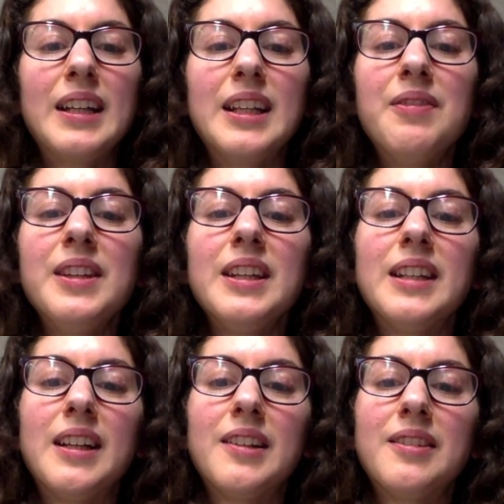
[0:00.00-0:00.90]
Given the
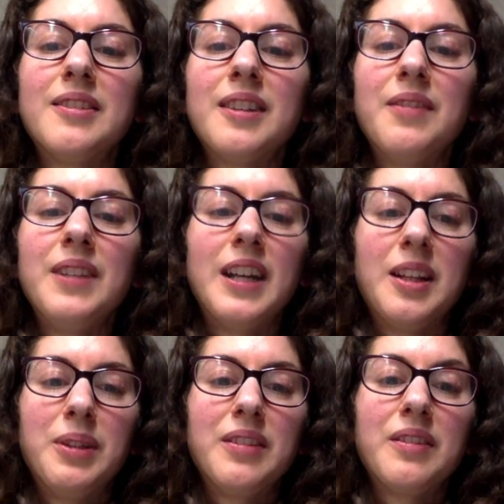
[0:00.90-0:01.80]
analysis of the
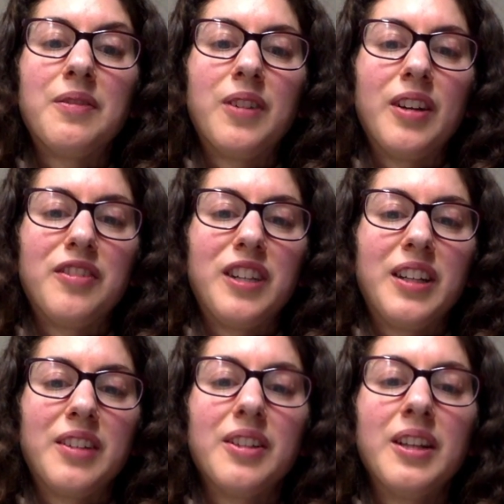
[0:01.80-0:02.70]
elements of the fraud
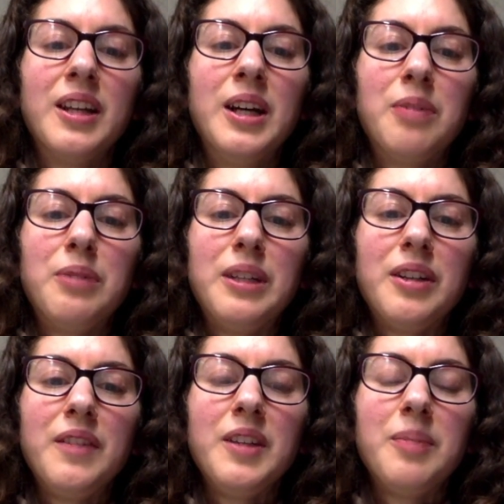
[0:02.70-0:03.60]
triangle, we
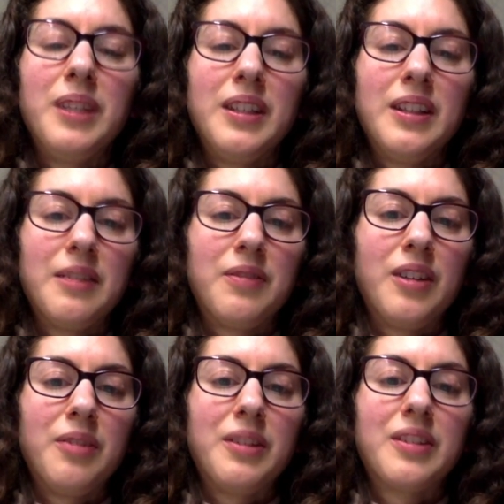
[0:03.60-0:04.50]
are of the opinion that
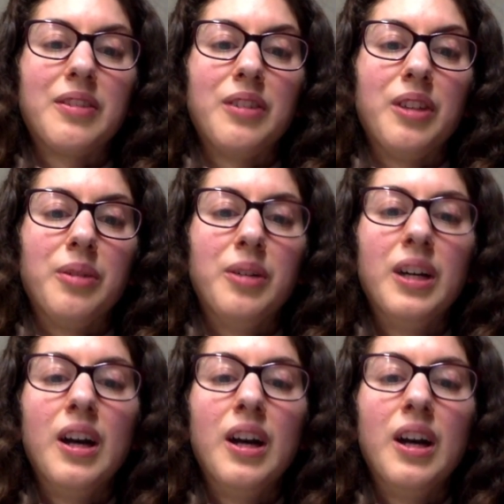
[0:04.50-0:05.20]
fraud risk is low.